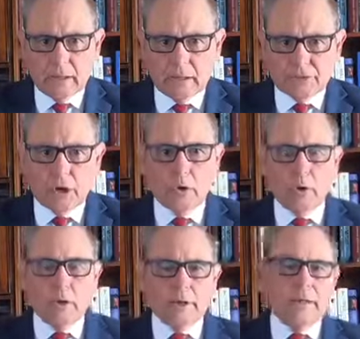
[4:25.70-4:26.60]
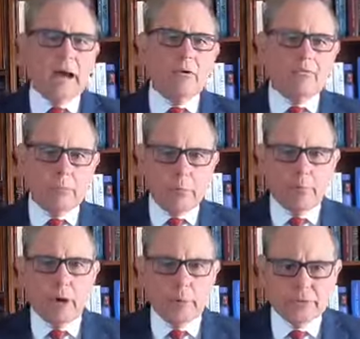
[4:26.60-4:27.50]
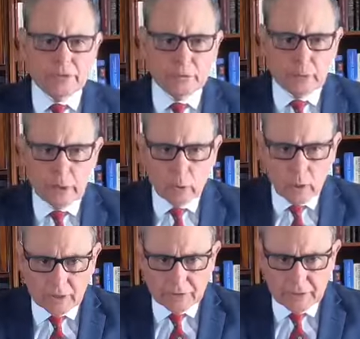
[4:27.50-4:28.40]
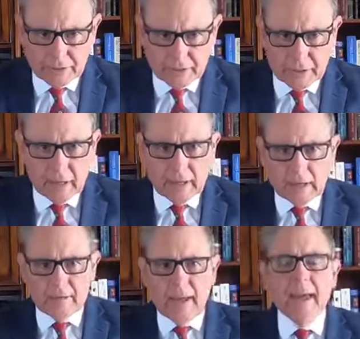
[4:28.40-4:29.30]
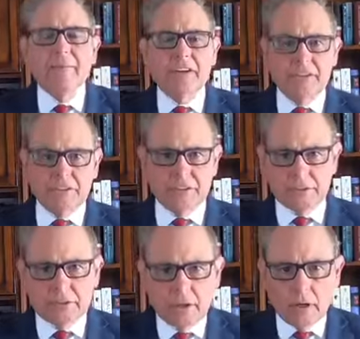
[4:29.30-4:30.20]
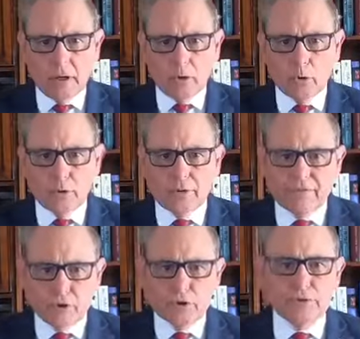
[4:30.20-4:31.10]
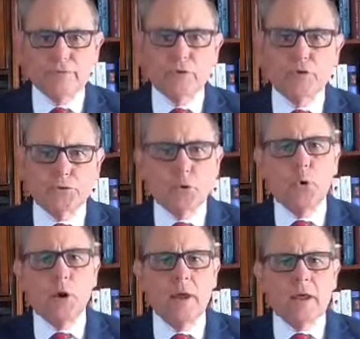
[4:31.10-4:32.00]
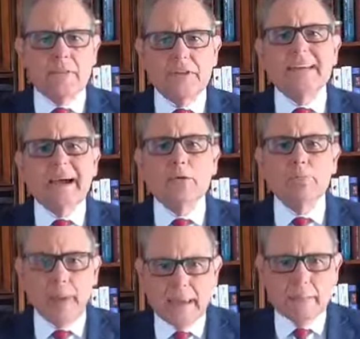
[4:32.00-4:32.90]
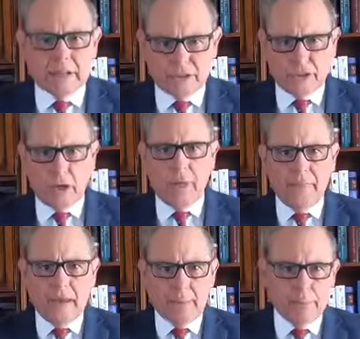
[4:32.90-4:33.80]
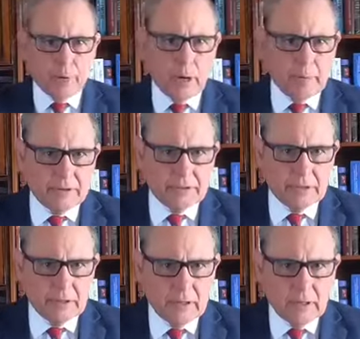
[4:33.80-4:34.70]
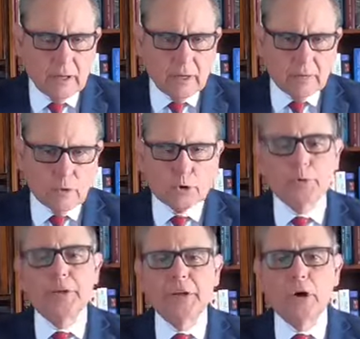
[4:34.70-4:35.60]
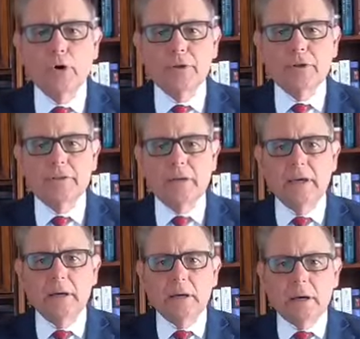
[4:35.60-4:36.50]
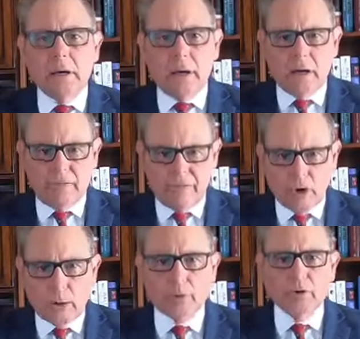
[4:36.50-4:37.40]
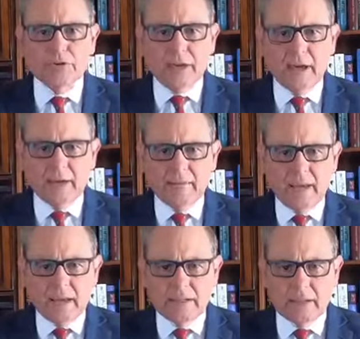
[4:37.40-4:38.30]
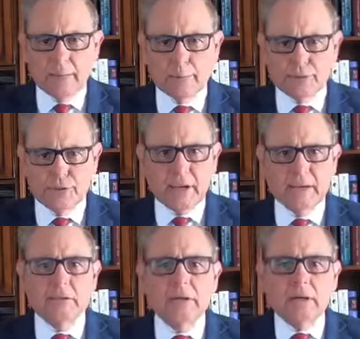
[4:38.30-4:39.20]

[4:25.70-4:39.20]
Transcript: So now from the promises, we go on to the evidences or the first fruits or the down payments on that promise. Of course, we know that the farmers gave a 10%